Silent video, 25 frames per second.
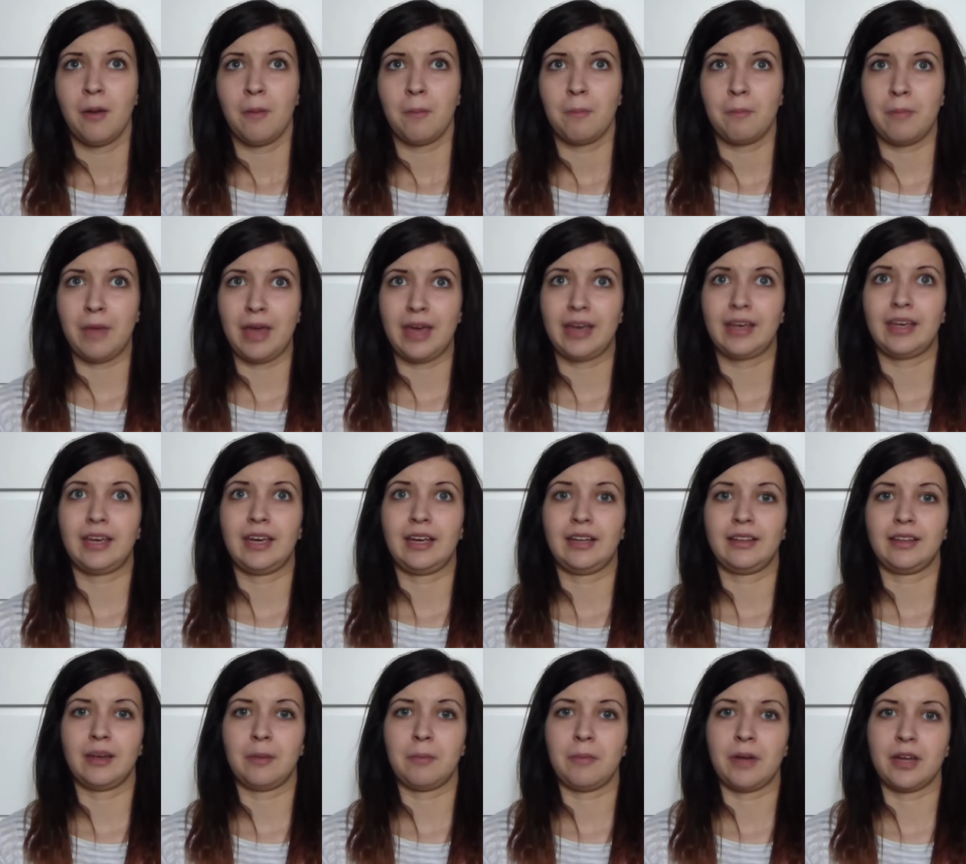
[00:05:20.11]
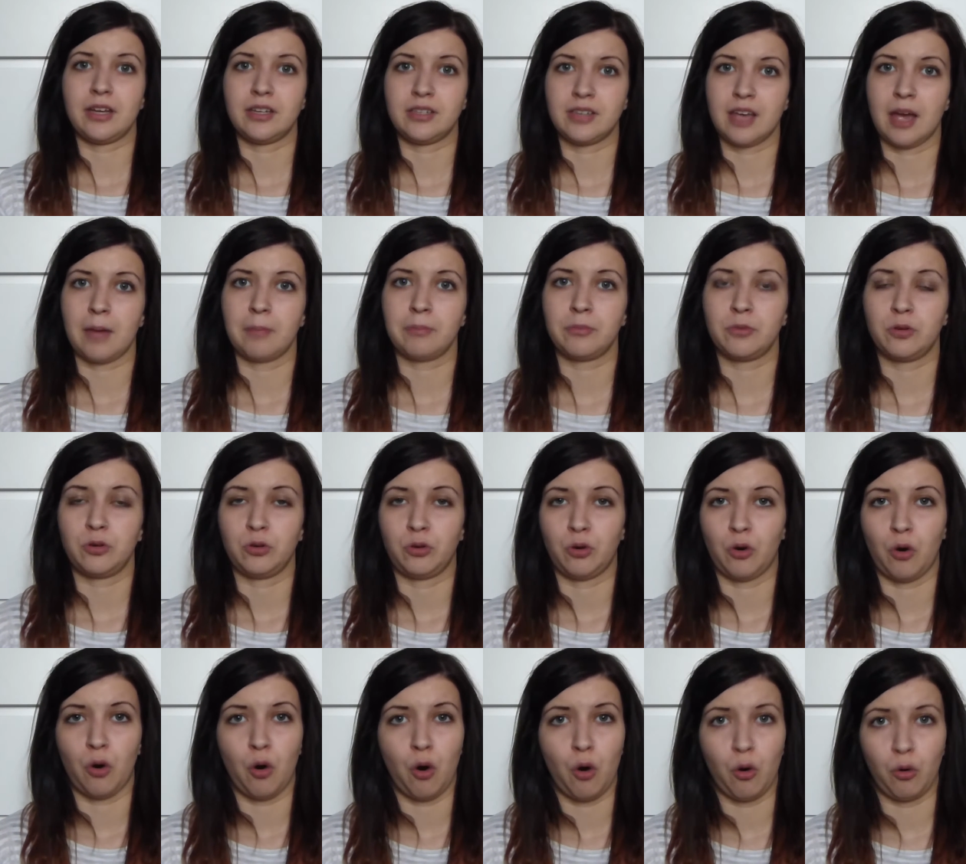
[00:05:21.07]
making them adapt to
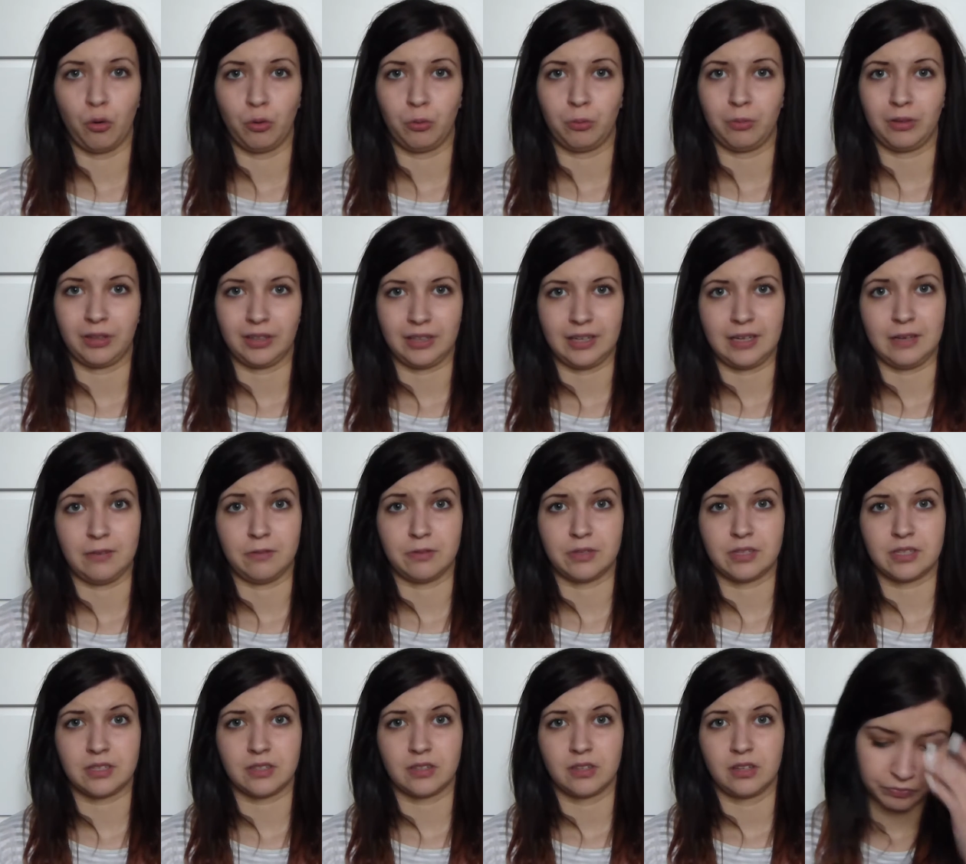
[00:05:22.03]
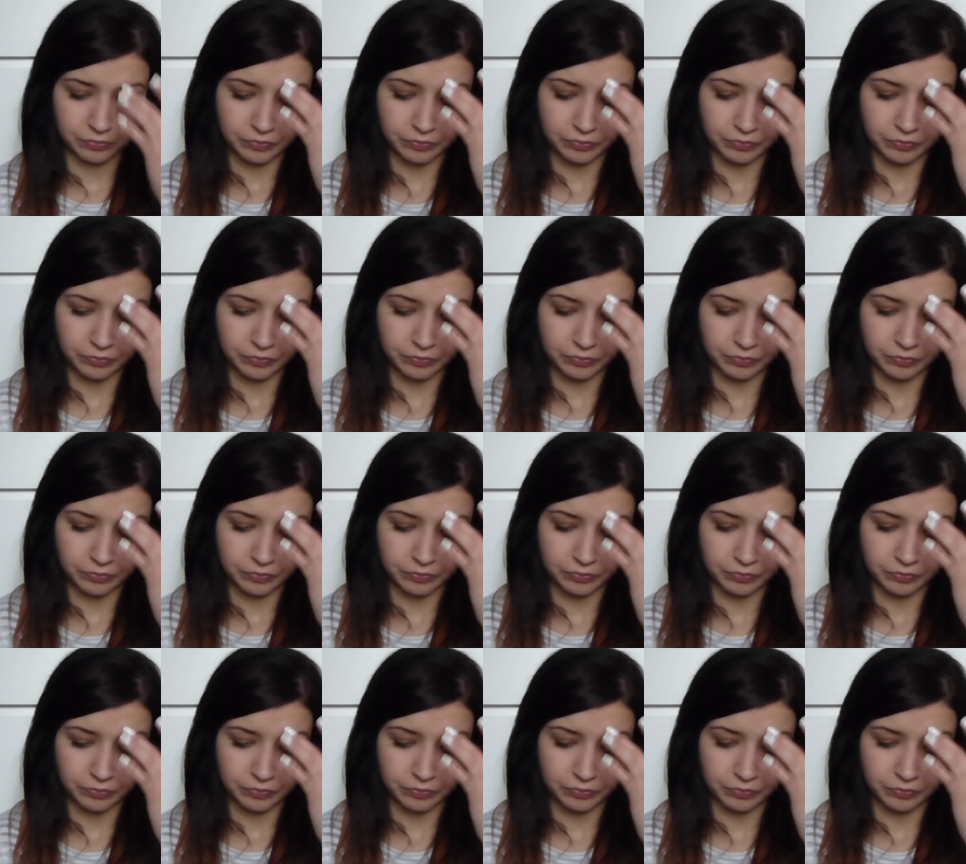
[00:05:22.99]
your own beliefs.